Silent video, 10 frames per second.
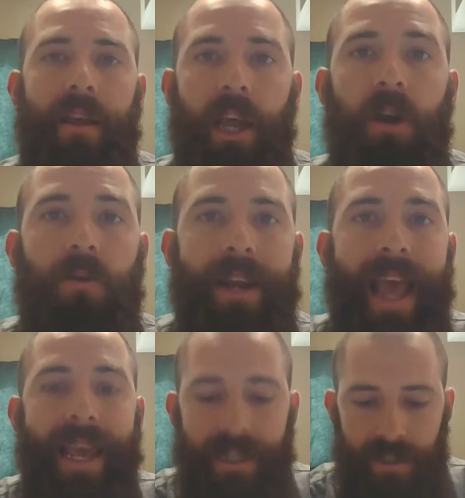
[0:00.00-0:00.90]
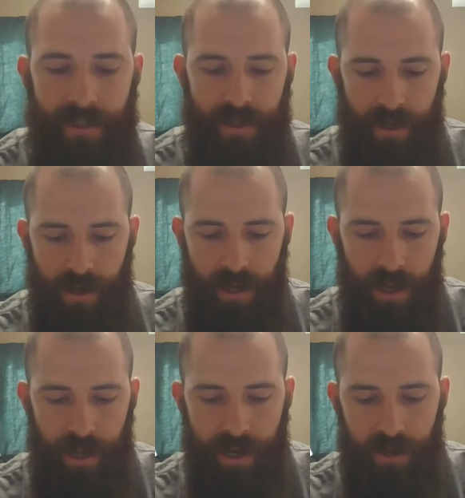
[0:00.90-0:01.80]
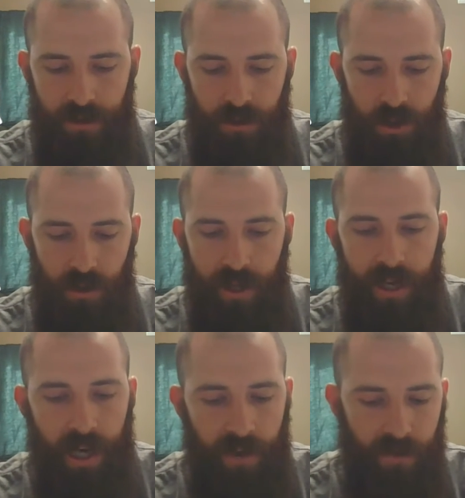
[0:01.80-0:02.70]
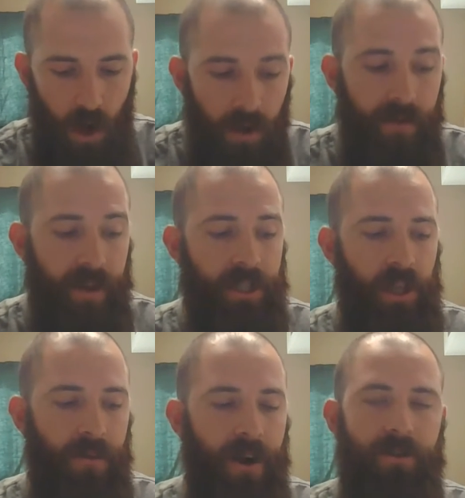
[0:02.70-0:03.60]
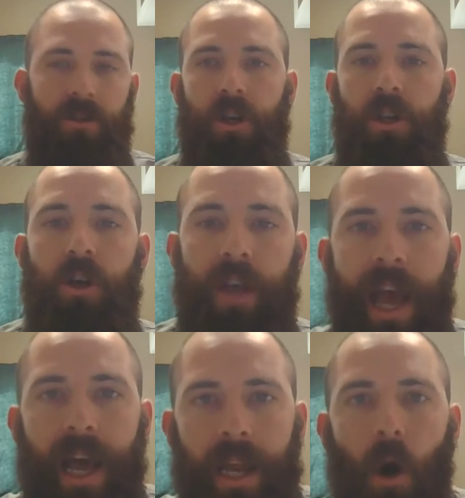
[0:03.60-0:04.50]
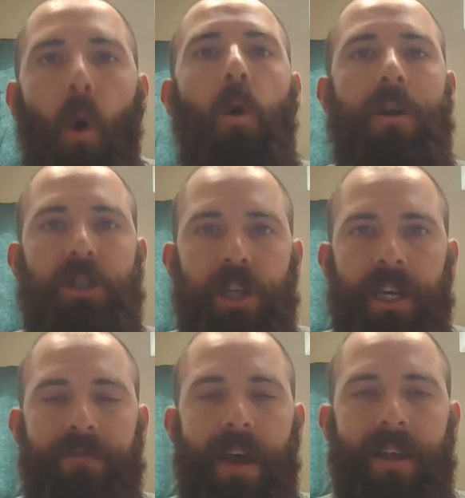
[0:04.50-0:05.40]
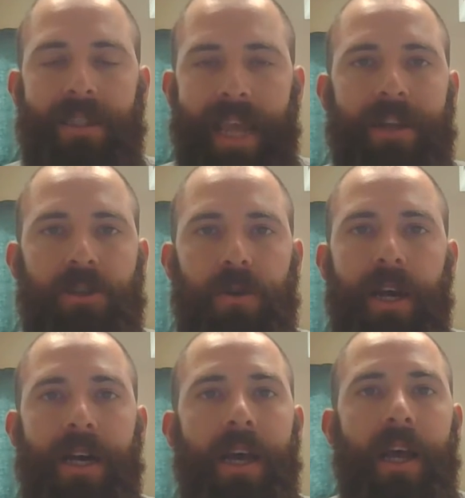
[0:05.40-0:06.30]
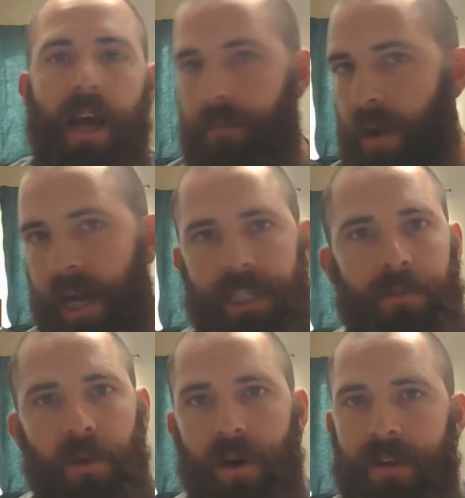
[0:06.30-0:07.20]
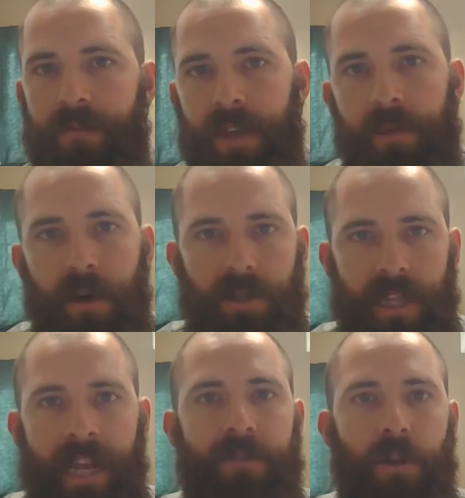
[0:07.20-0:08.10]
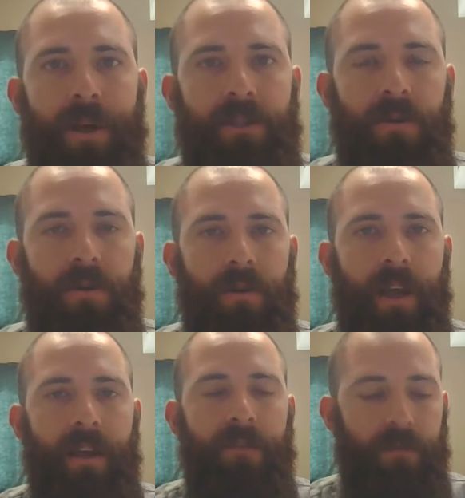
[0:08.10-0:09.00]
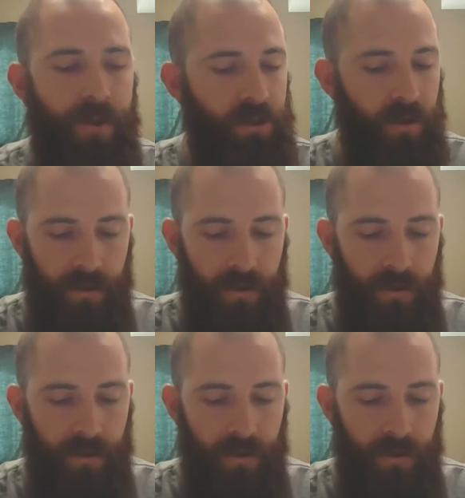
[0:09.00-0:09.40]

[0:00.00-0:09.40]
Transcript: Irenaeus and Tertullian of Carthage, and then we also took a look at Origen of Alexandria, possibly one of the most influential